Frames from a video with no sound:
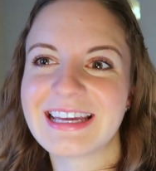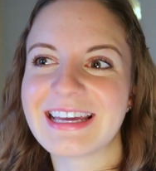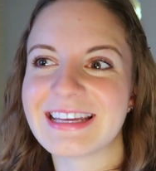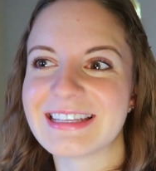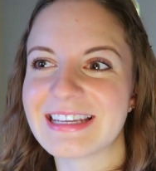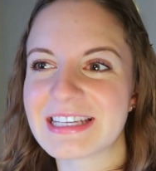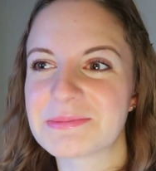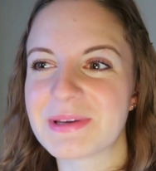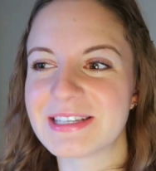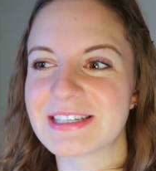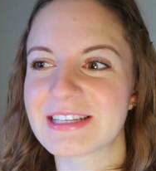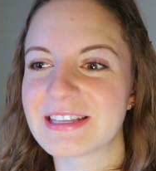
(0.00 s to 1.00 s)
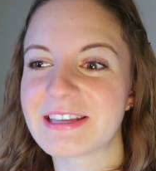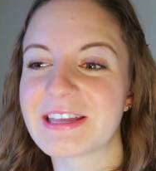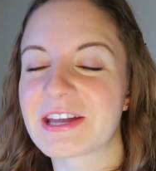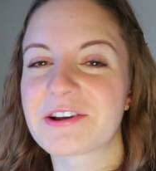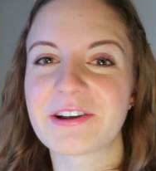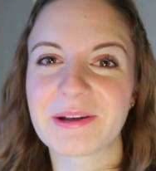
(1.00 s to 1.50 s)
And that's basically
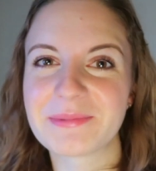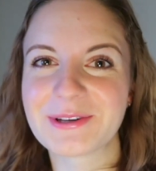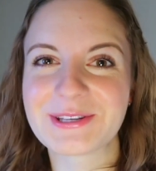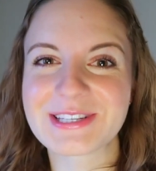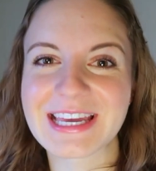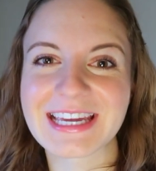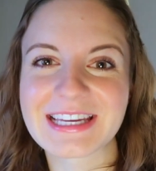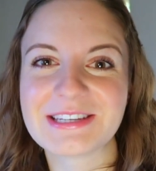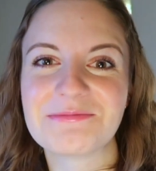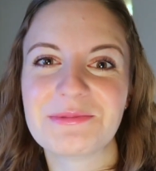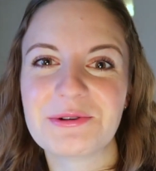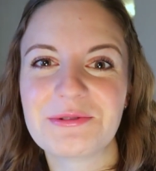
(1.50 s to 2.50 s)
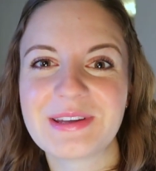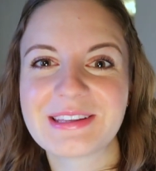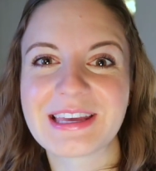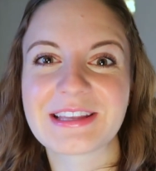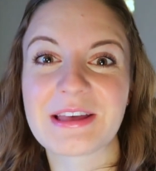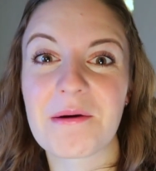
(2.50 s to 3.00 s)
like Krampus, like in the movie,
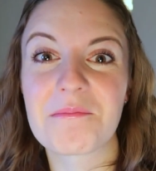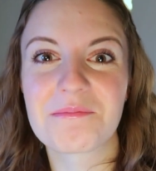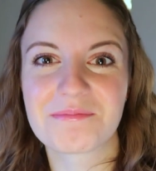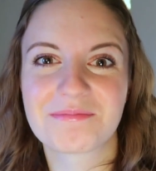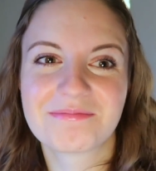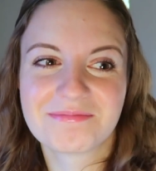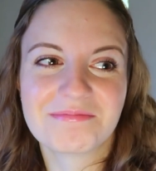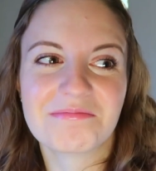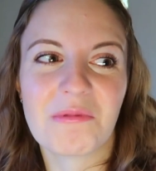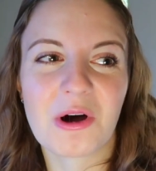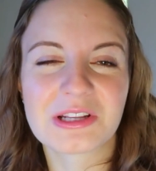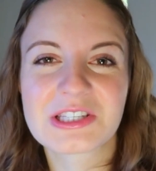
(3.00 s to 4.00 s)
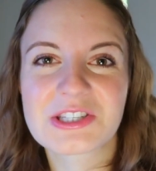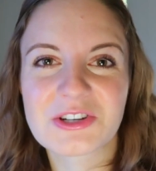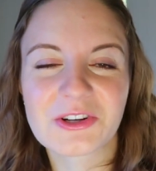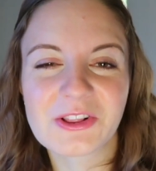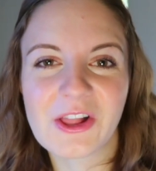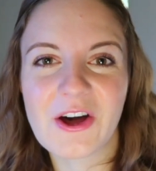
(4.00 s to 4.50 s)
like that
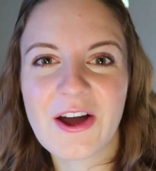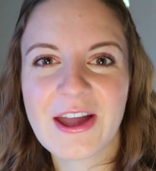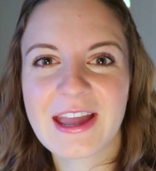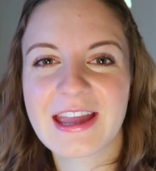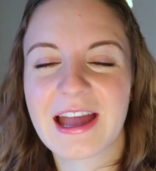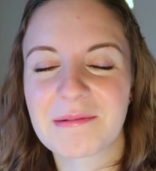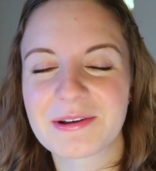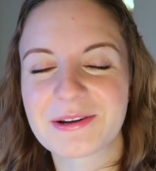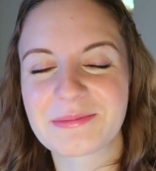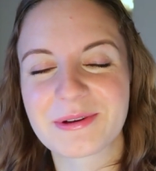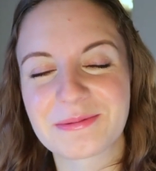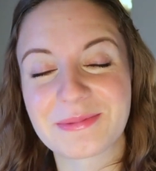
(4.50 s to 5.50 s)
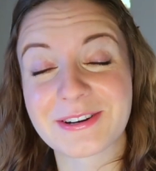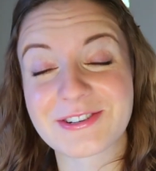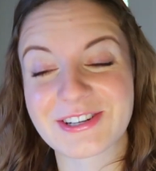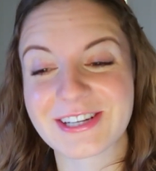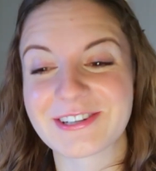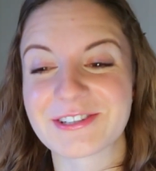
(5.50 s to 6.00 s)
monster look. I'm gonna put a
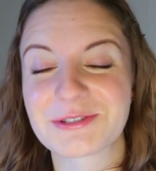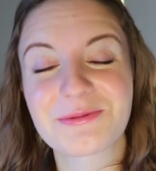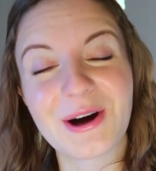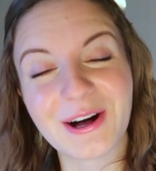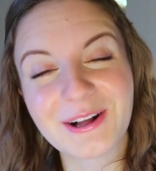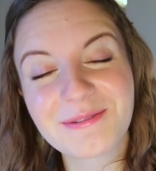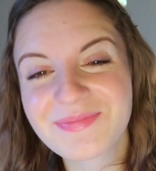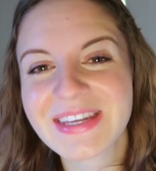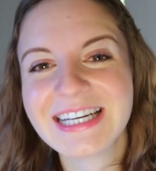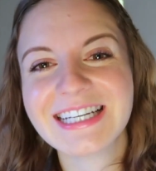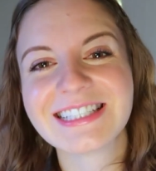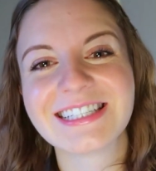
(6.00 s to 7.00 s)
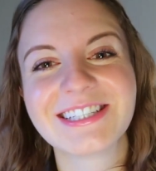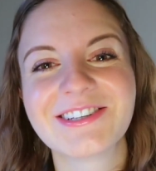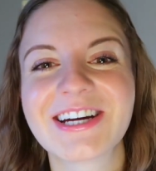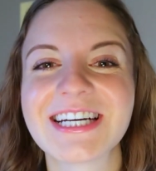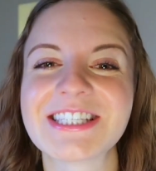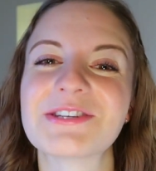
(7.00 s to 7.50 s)
picture here as well so that
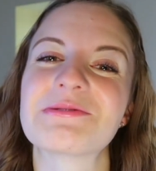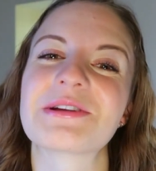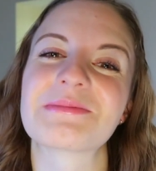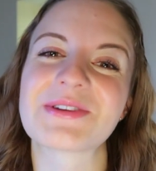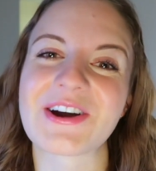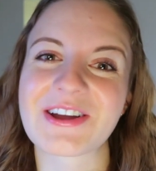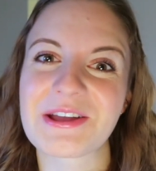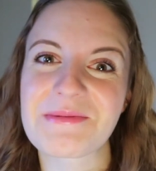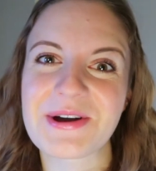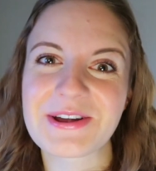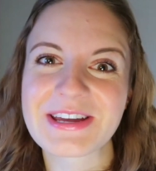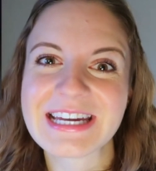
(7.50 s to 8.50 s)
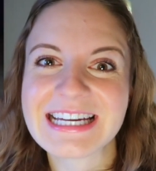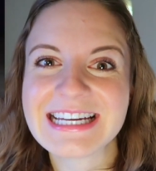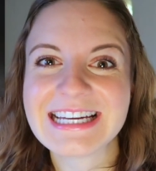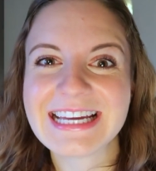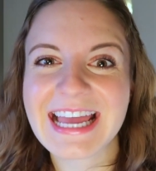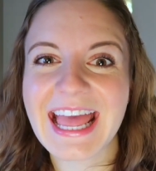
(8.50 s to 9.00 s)
you guys know what I'm talking about.
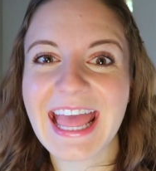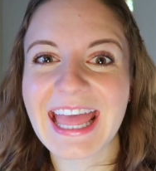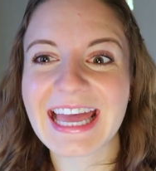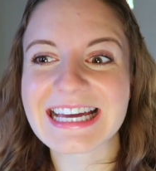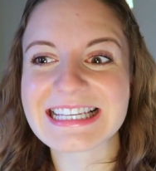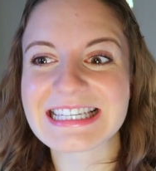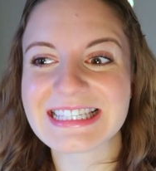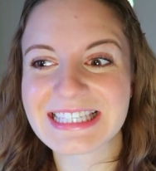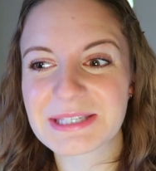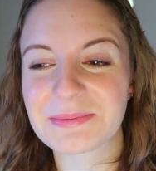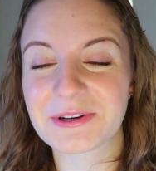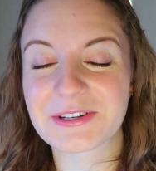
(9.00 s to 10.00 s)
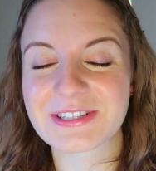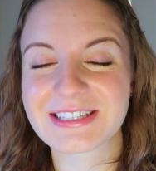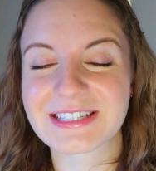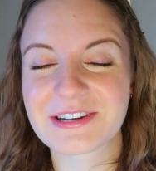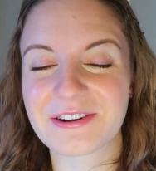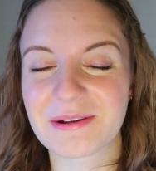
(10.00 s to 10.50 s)
And this
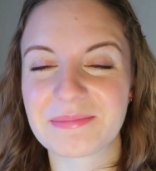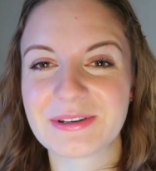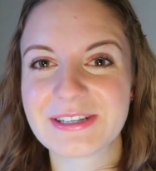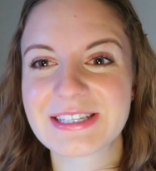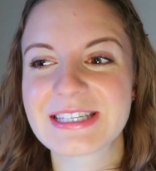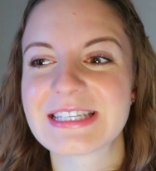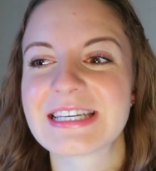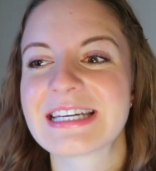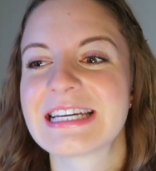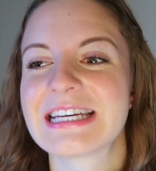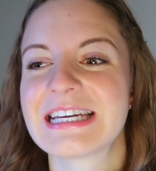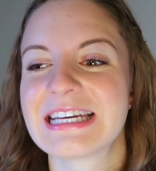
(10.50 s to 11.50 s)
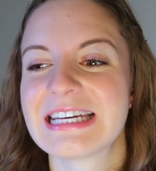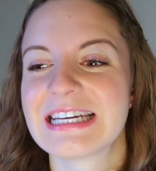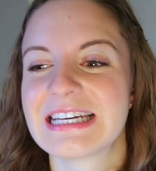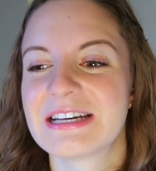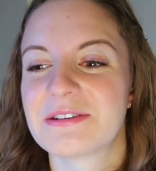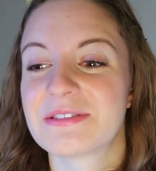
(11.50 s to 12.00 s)
person, Krampus,
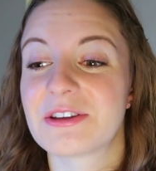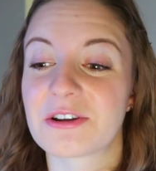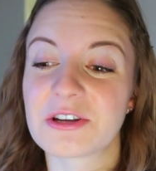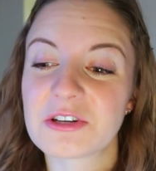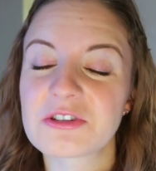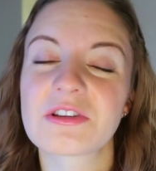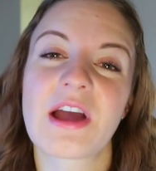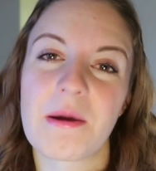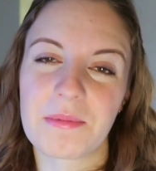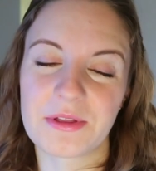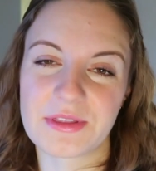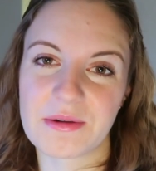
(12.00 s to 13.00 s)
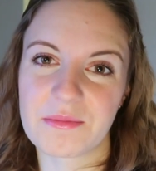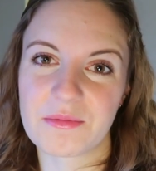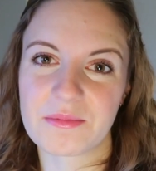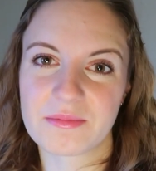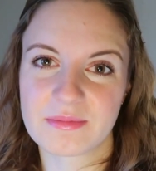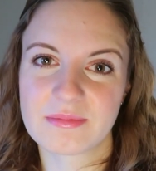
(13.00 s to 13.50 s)
there are usually a couple of
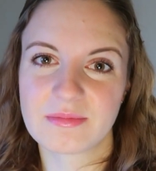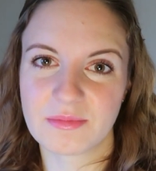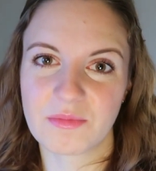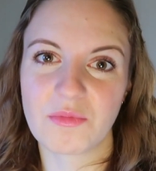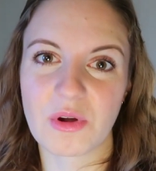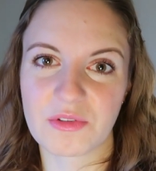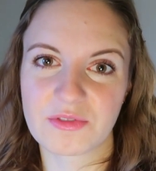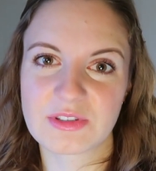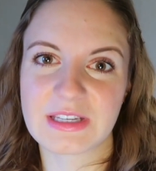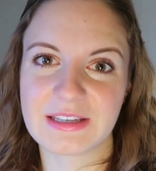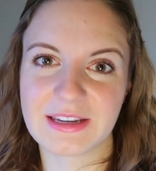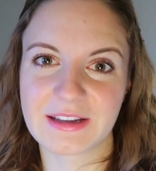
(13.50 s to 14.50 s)
them with Saint